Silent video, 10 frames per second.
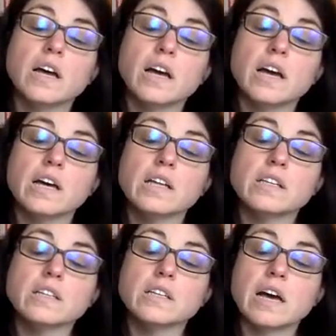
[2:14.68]
And
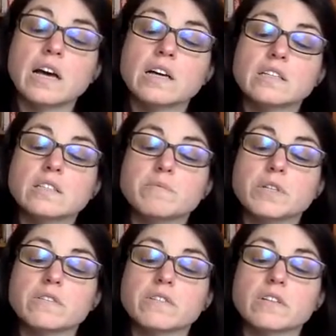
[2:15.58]
it has a
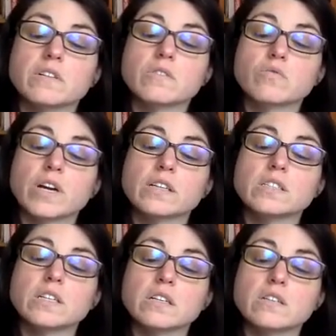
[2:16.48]
bit of a
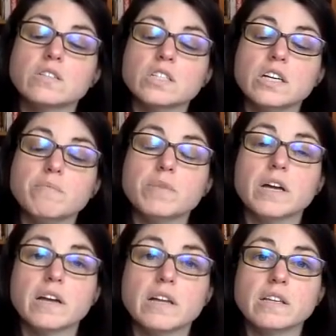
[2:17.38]
rectangle shape,
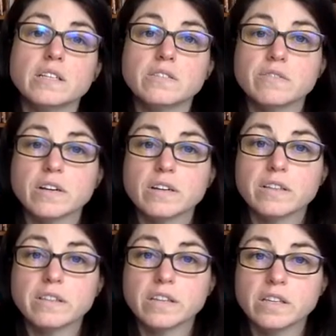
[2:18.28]
and it gets very
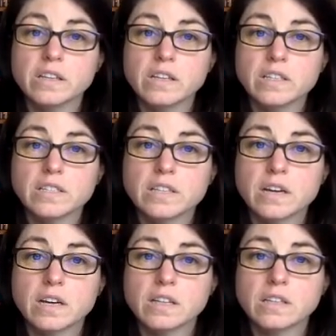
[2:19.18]
thin on this
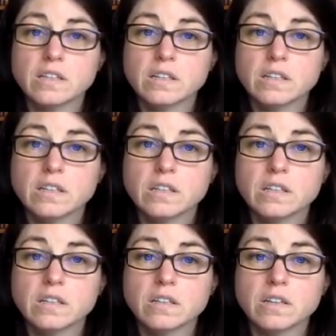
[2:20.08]
side
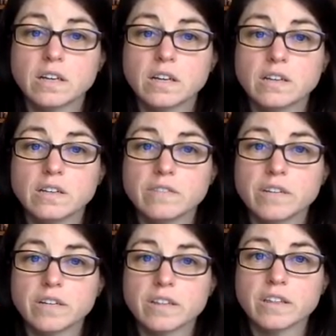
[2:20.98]
and
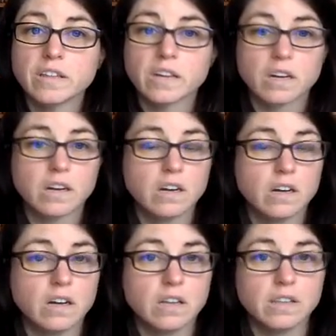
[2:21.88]
very thick
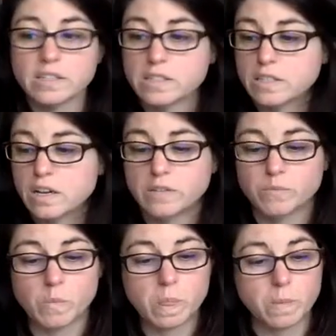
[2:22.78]
on this side.
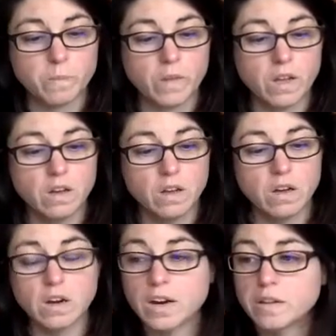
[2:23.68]

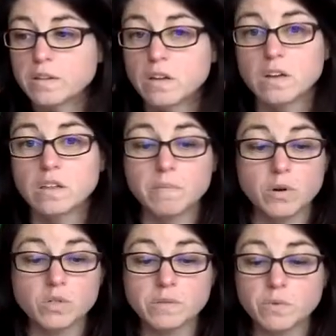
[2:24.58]
All right. The
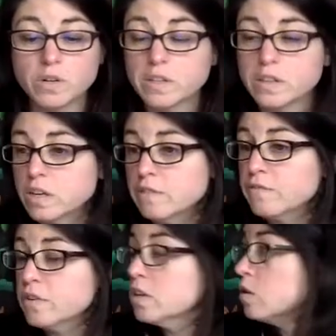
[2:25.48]
most important thing
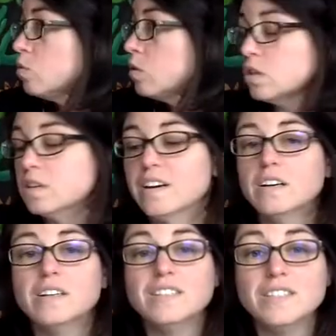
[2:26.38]
for your
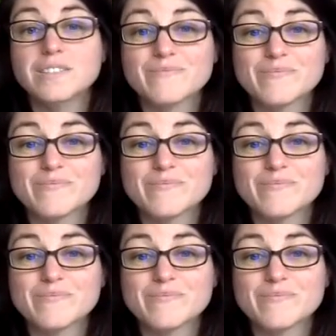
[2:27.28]
watercolors